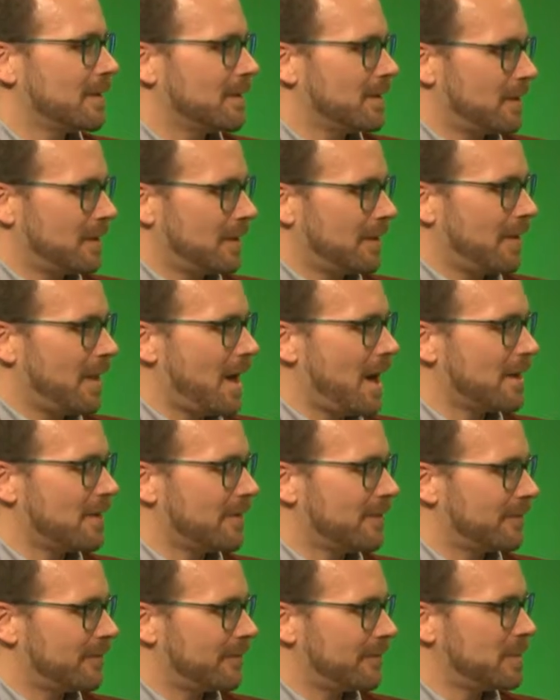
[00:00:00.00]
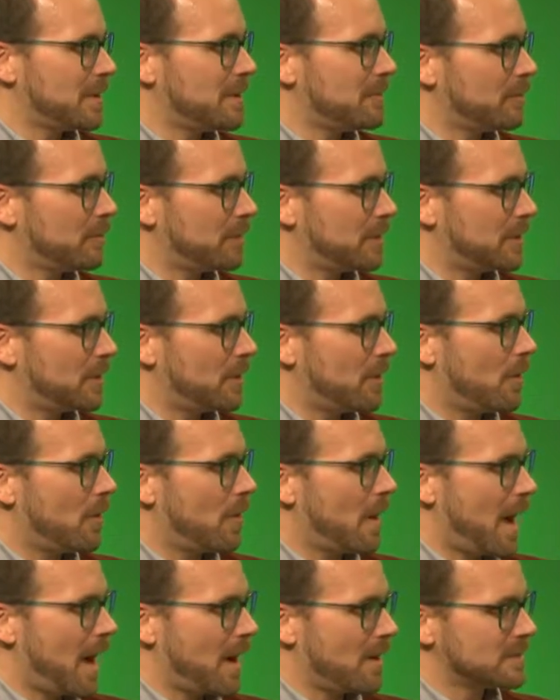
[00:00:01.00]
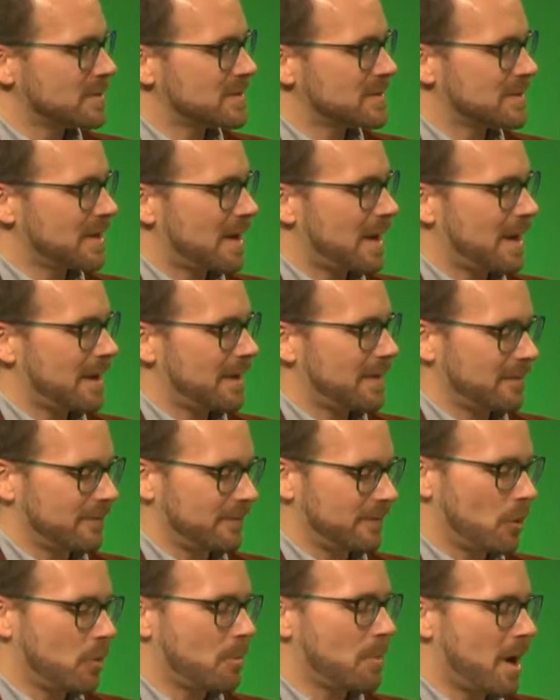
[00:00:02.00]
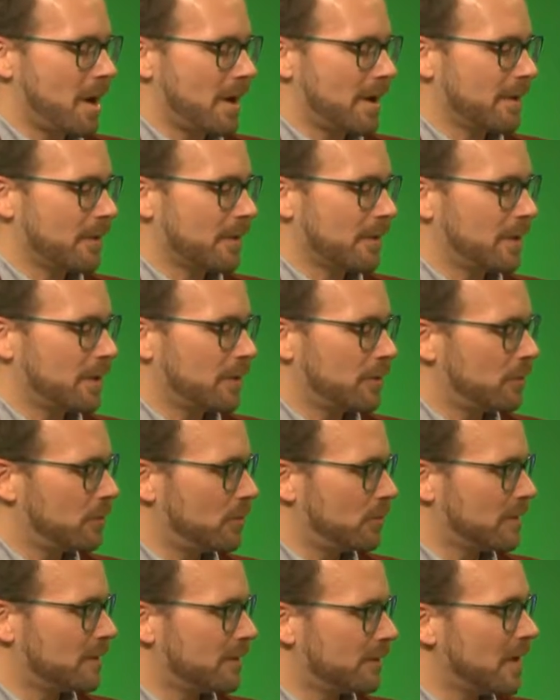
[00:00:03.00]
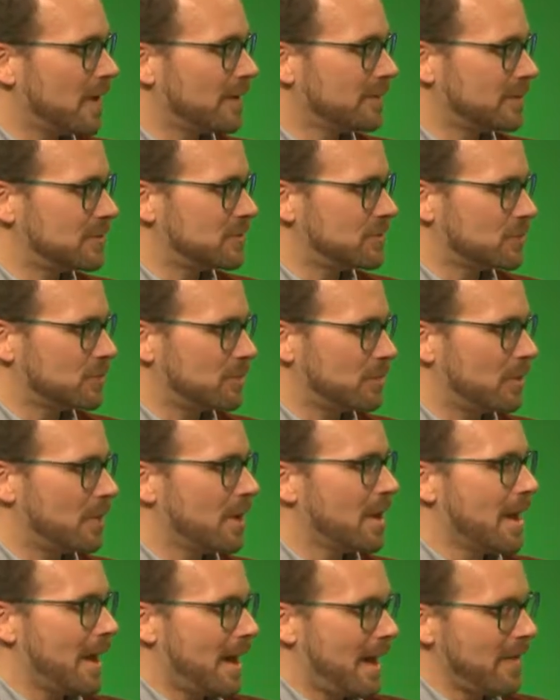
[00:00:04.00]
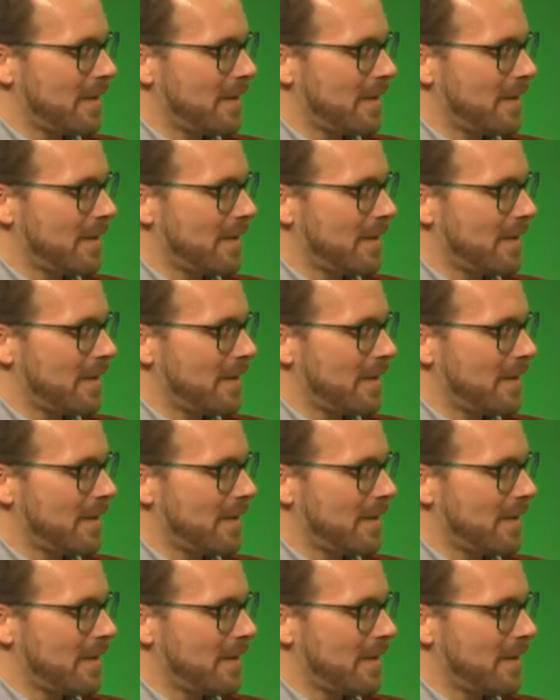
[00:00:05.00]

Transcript: a lot of people we know outside of the Omaha area who are involved in Drupal, and